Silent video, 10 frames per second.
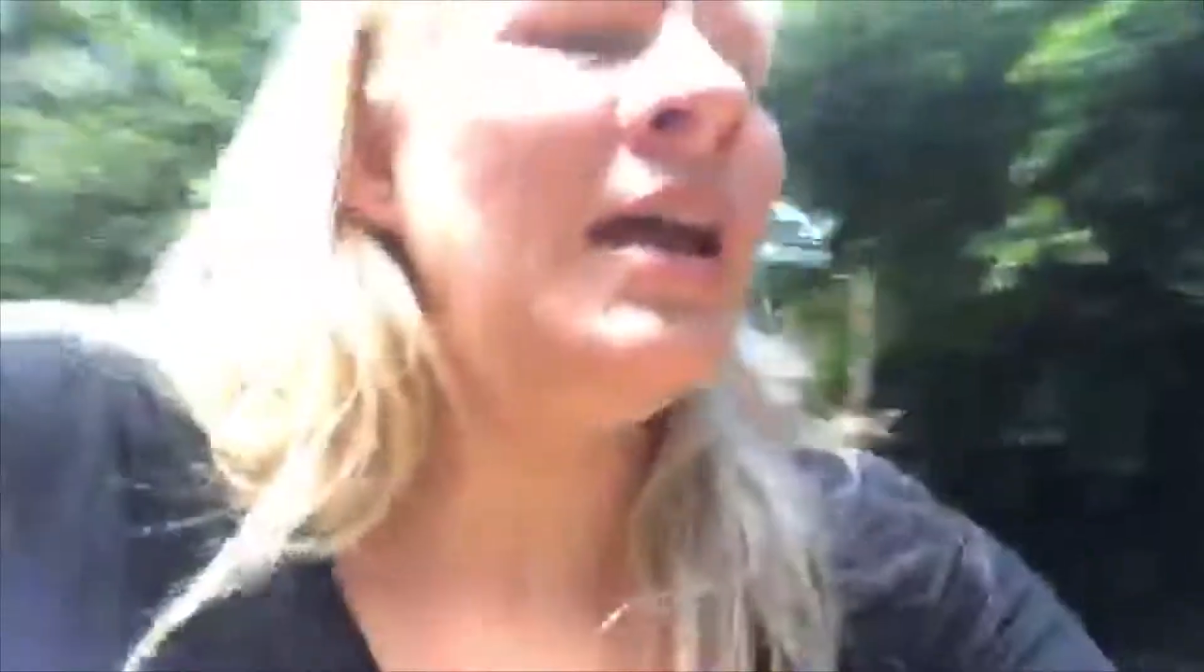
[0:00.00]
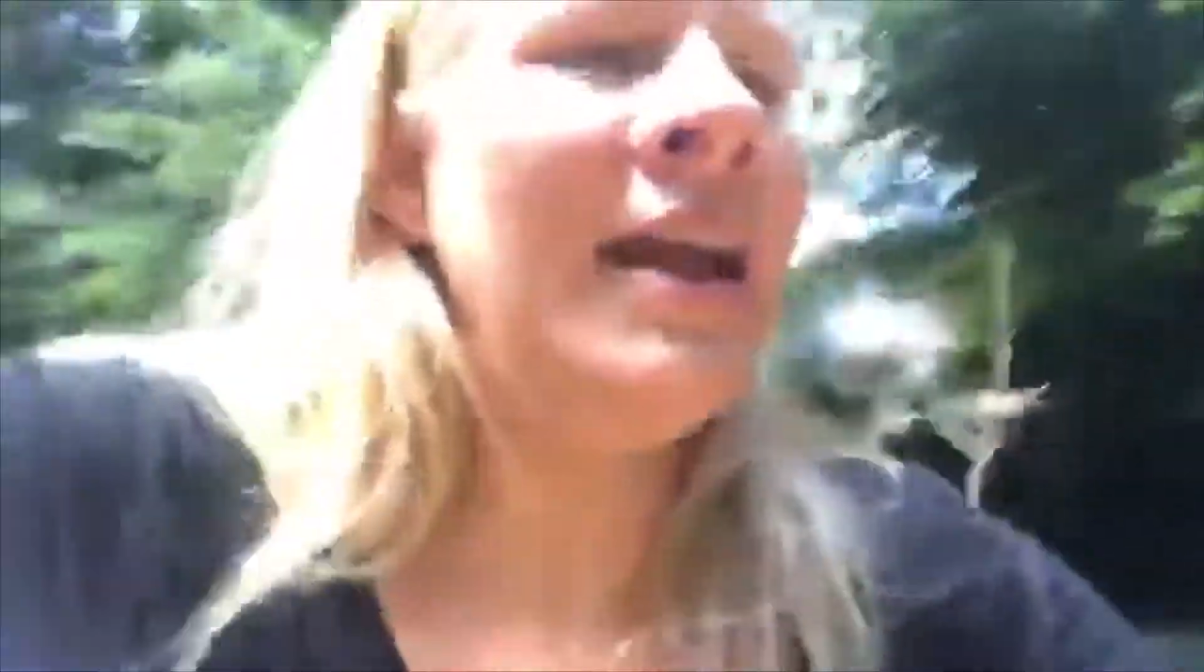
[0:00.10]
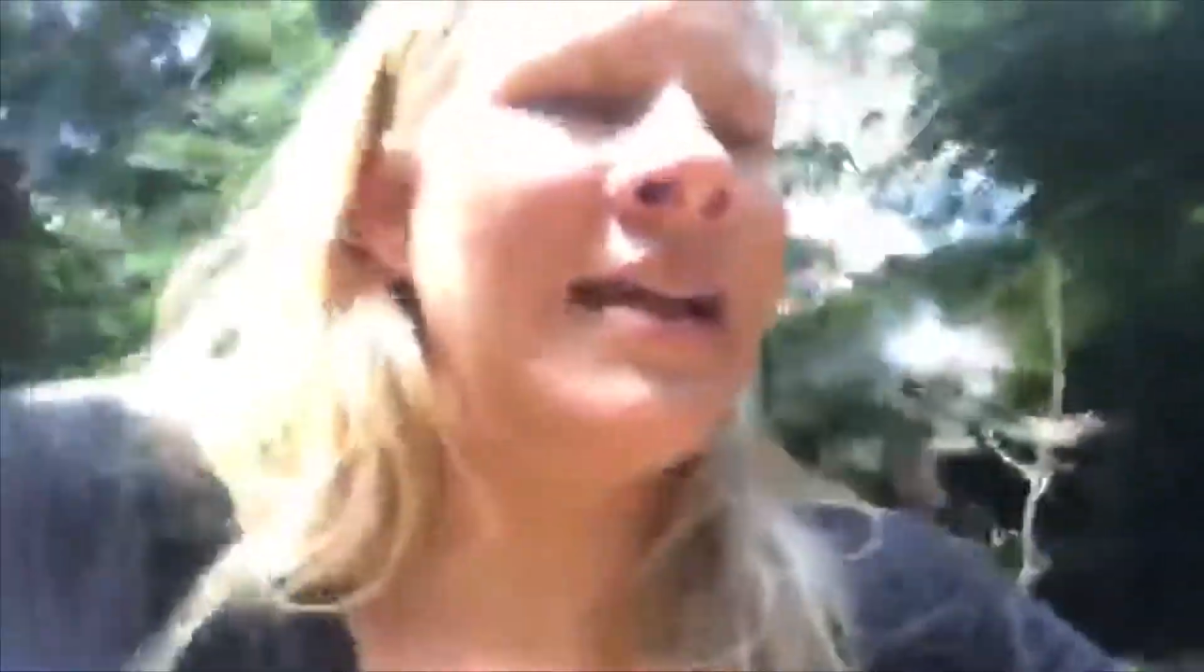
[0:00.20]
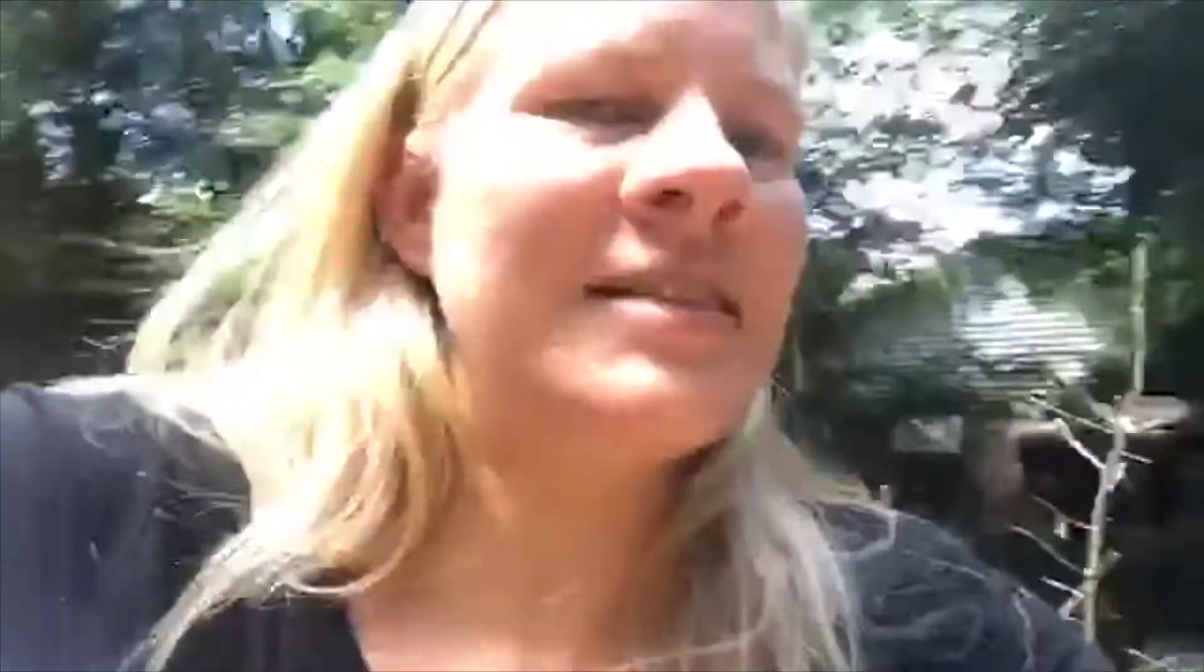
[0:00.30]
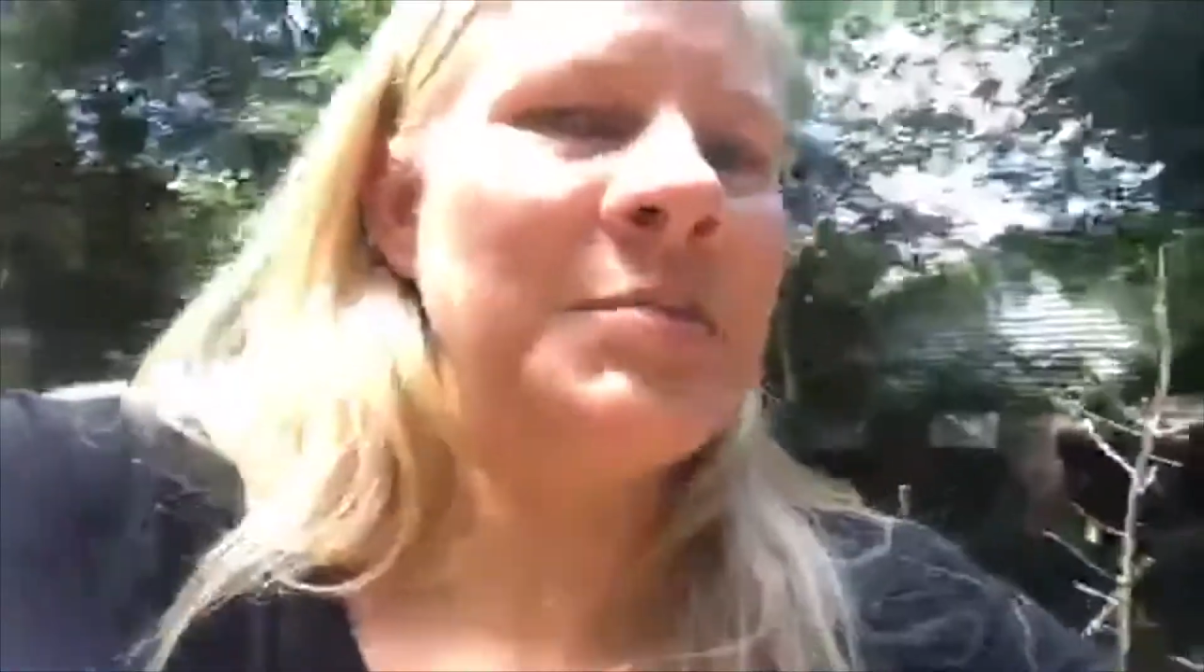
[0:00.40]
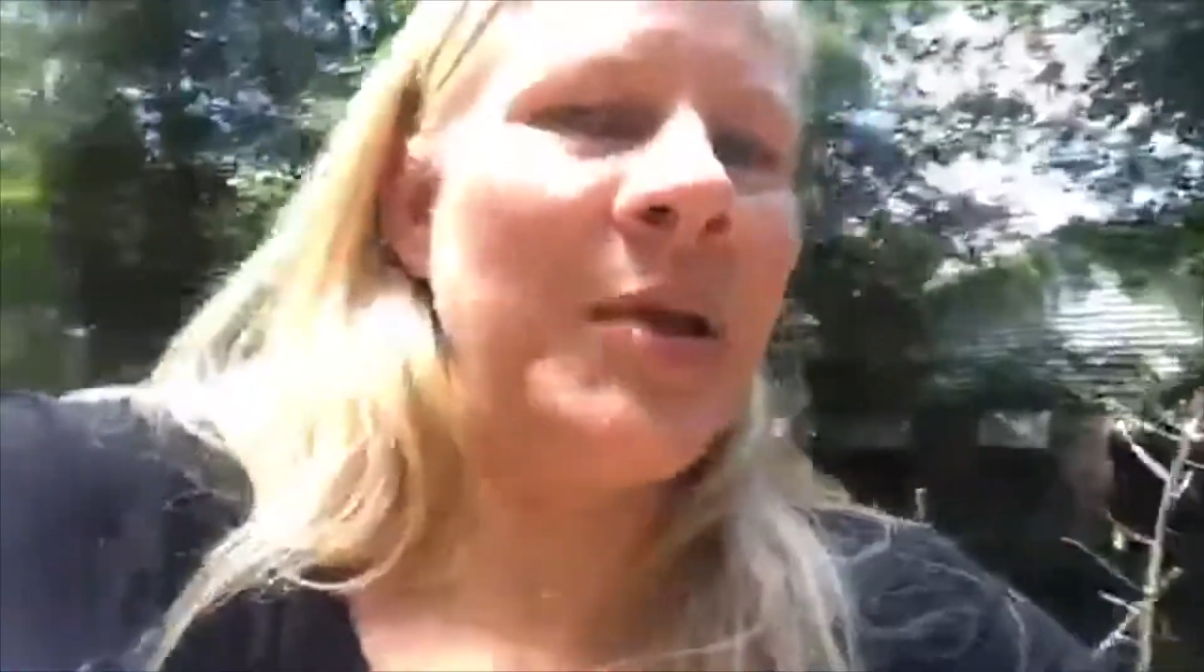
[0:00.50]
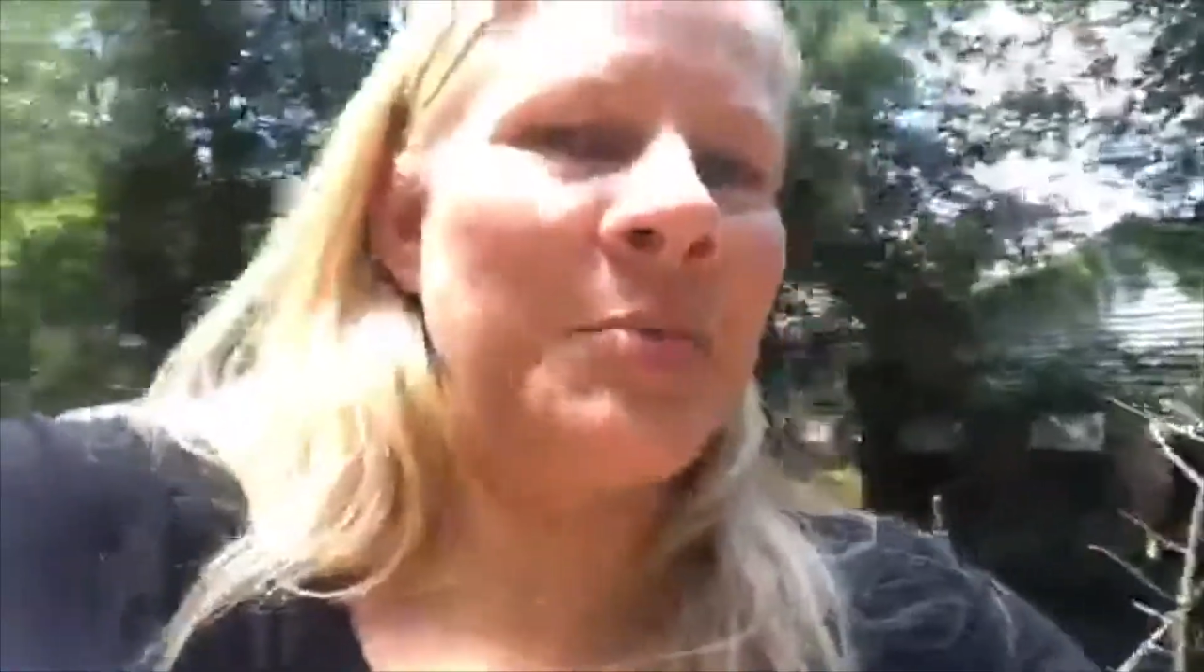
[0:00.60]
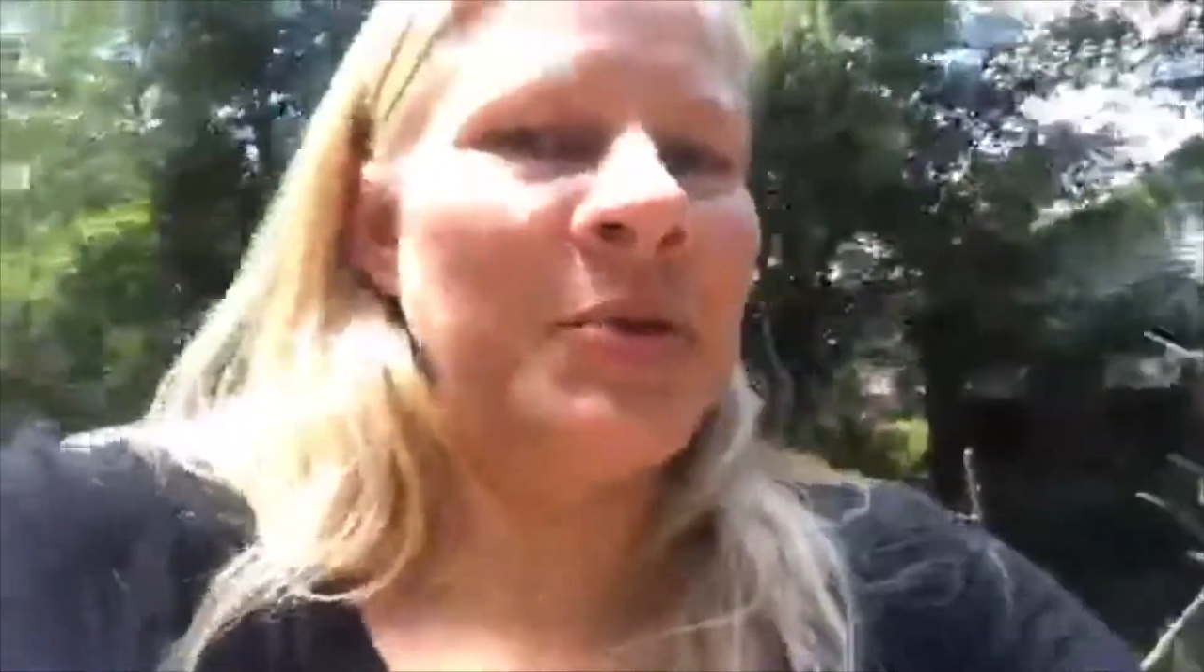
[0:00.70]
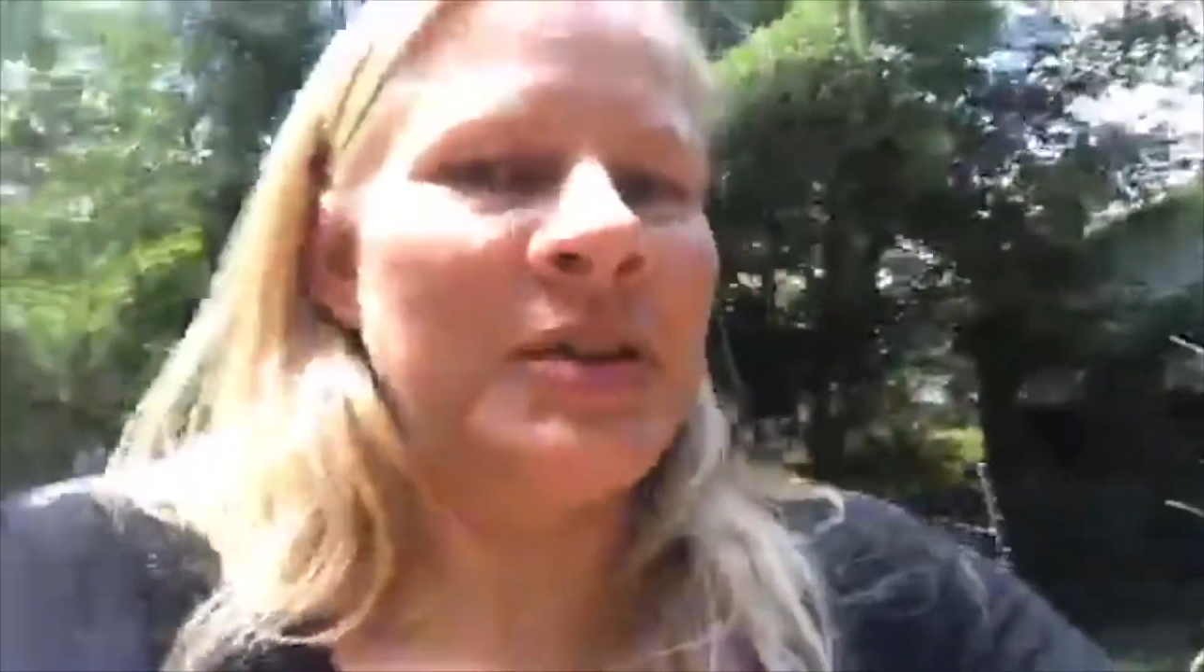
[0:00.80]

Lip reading: I got some peppers